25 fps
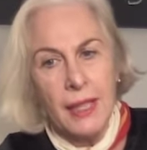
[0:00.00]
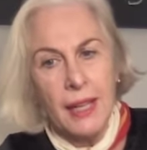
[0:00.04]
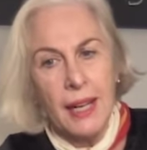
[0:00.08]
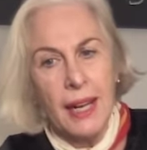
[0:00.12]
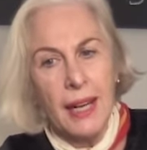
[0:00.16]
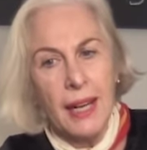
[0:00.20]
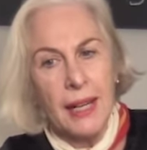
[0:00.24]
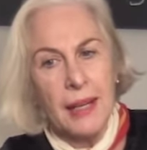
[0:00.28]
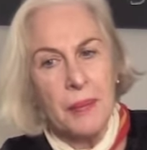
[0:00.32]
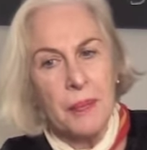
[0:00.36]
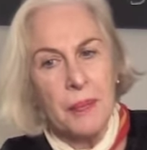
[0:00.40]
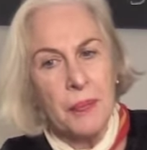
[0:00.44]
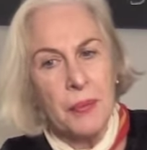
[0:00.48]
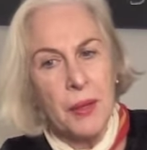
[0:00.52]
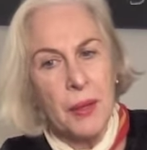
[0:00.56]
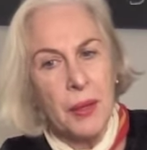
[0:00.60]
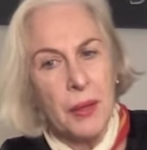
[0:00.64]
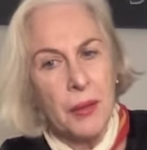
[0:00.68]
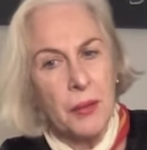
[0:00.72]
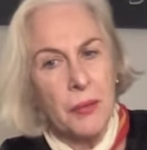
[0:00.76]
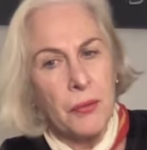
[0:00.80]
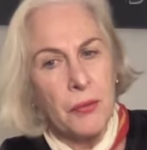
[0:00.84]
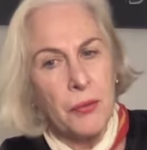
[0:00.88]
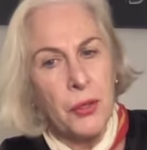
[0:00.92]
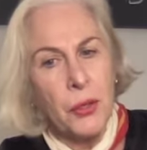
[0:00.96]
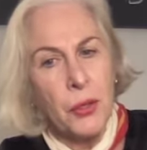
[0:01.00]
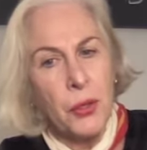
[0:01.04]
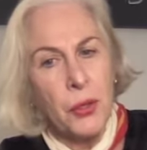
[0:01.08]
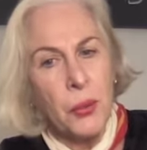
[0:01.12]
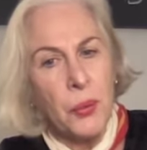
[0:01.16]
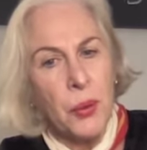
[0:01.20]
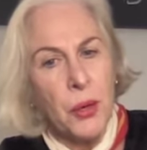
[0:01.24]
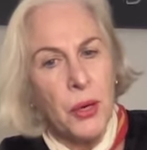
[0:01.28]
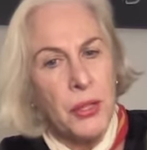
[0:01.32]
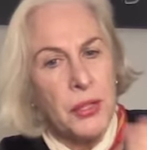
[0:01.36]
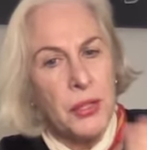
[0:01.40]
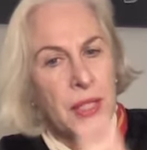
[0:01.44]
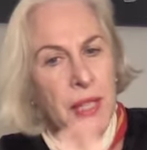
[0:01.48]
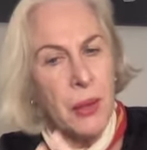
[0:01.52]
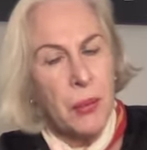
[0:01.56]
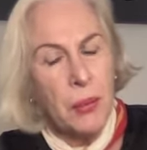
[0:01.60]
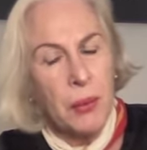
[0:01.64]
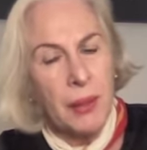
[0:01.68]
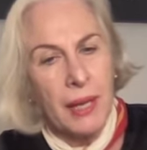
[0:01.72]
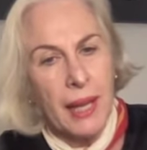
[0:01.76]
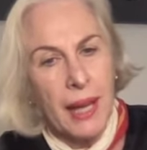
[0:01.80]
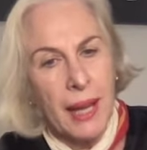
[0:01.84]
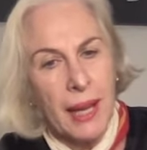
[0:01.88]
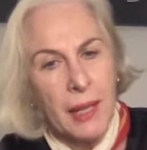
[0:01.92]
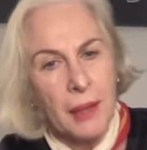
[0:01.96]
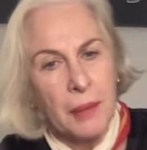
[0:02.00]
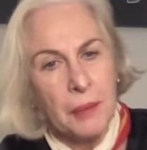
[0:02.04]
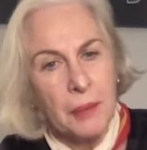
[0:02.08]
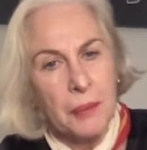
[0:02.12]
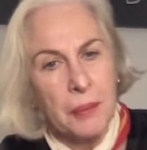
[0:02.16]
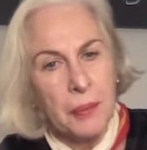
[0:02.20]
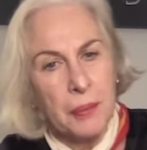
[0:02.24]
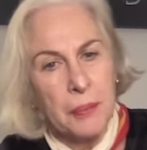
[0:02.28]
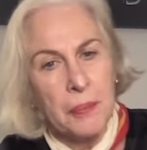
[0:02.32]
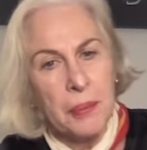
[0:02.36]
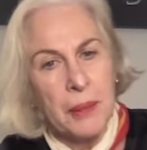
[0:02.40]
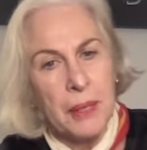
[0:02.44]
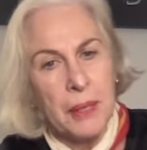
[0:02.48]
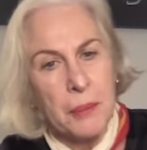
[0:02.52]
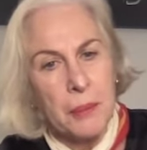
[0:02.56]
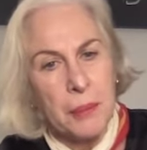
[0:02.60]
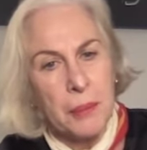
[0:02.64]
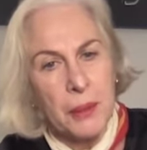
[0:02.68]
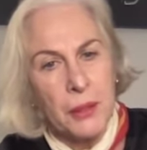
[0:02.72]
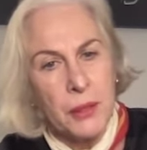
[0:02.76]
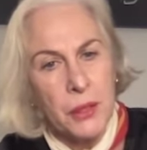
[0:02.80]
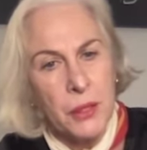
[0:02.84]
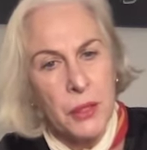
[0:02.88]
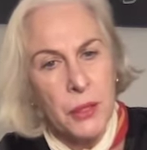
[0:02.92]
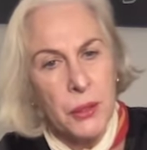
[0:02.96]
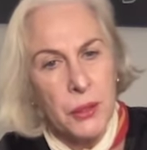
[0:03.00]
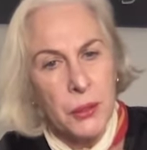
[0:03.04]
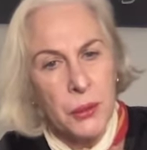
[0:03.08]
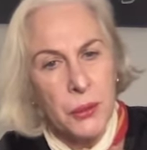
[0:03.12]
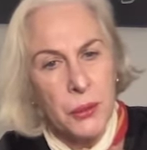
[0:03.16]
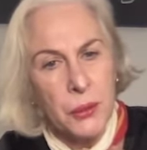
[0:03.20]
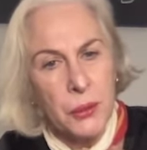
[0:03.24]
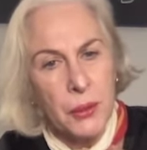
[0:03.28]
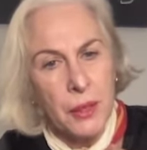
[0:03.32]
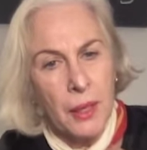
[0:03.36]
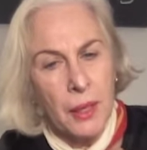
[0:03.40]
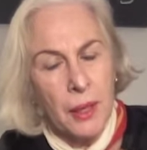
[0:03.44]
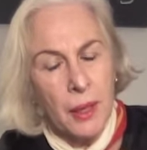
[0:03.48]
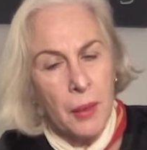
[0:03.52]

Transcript: A few words that will help people to